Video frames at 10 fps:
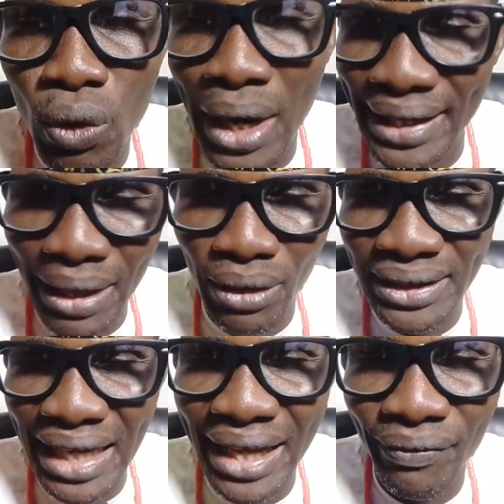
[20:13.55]
And that was
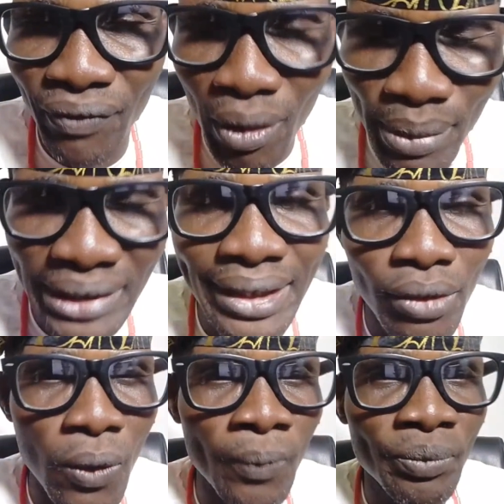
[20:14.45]
like 4 months
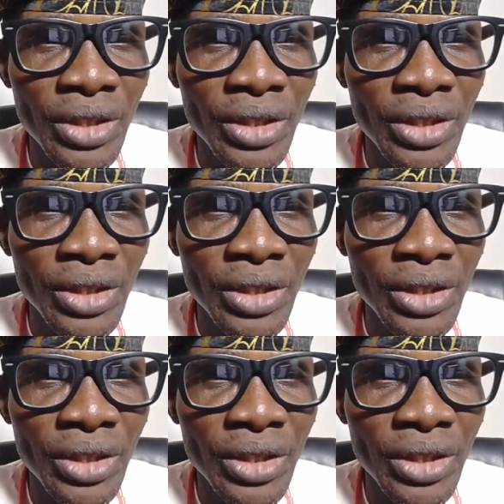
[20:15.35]
ago